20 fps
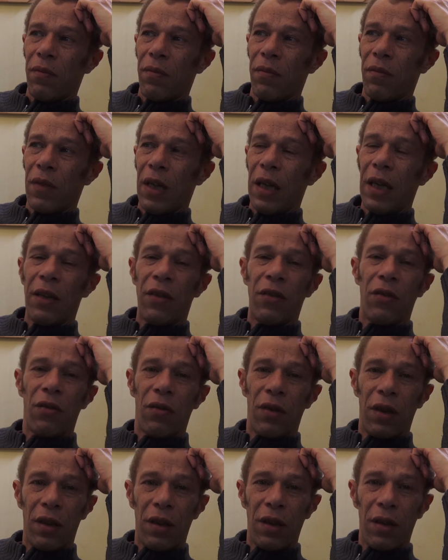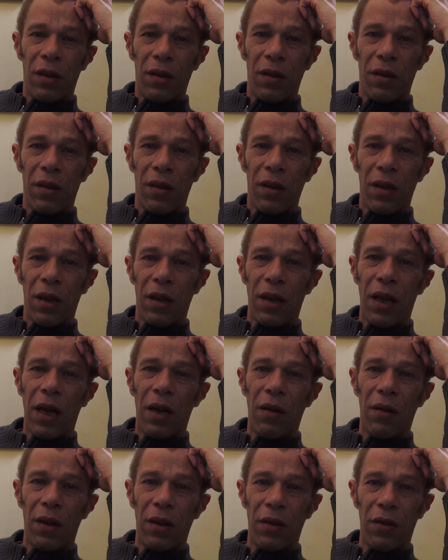the history and
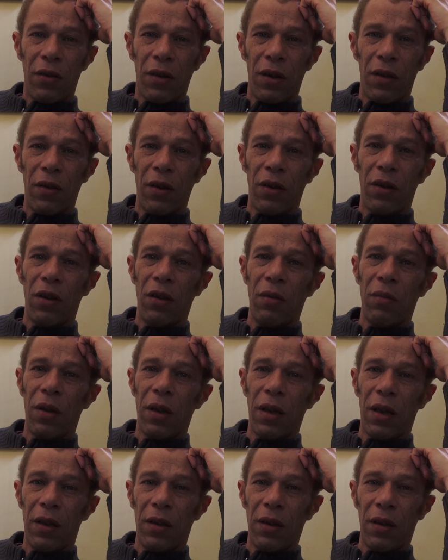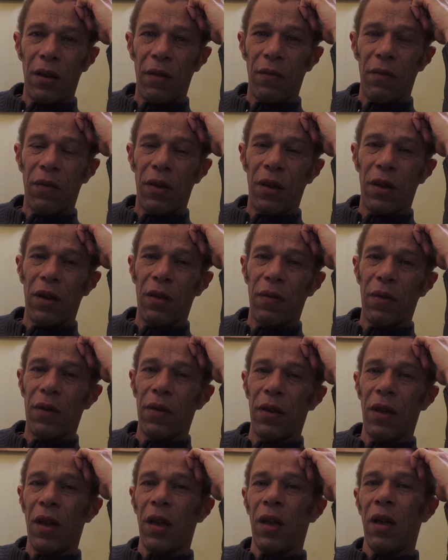how history is accumulated in front of us.
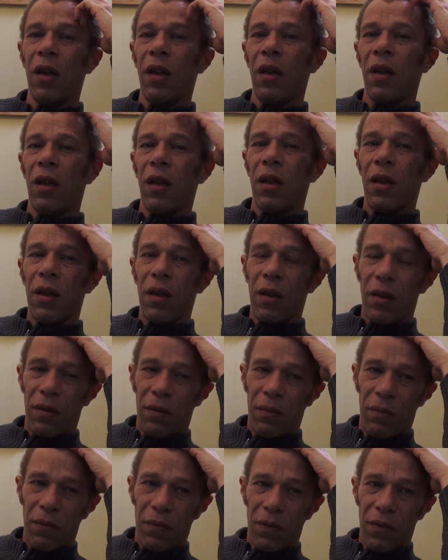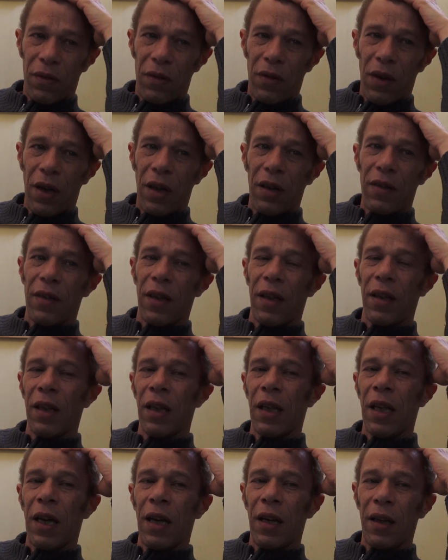So I'd say
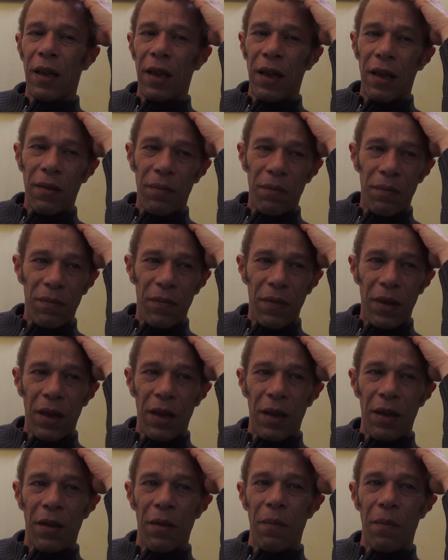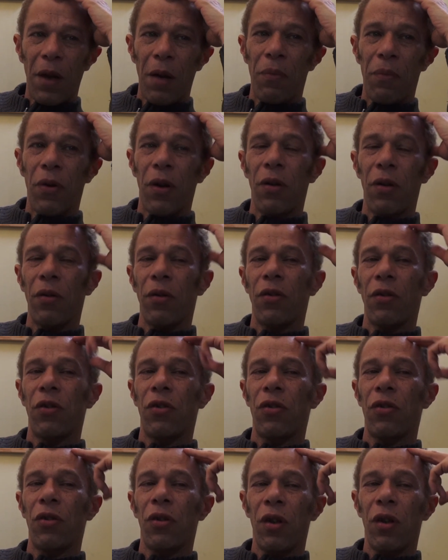that
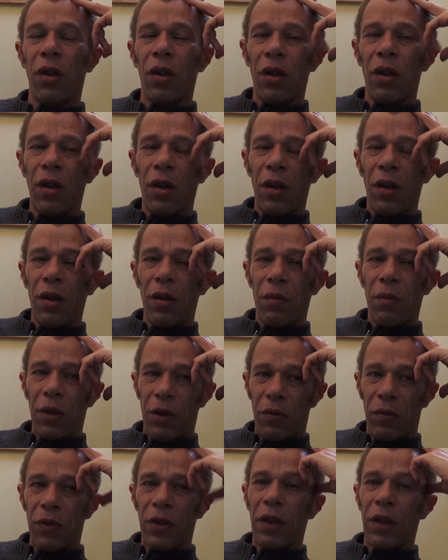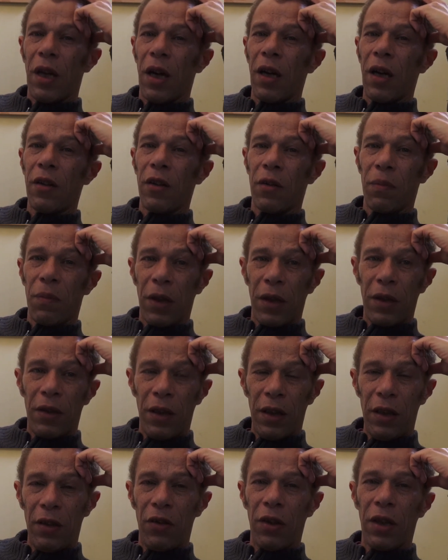approach, which was enhanced by
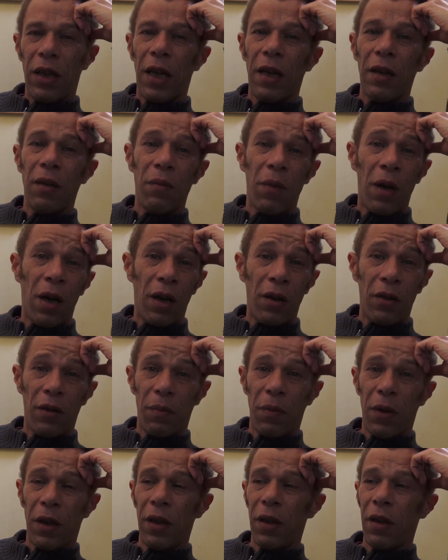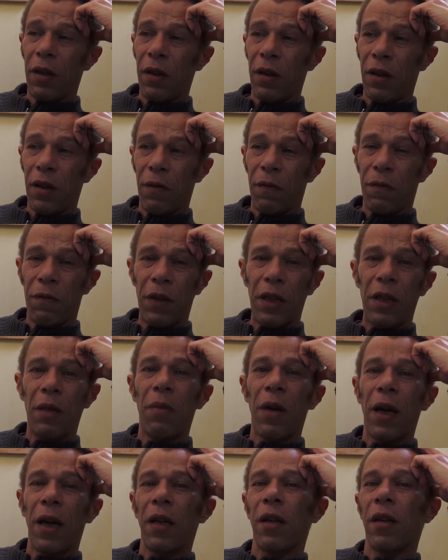teaching and enhanced by the
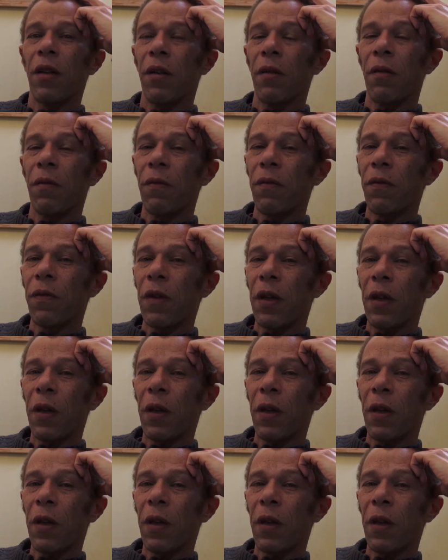feedback of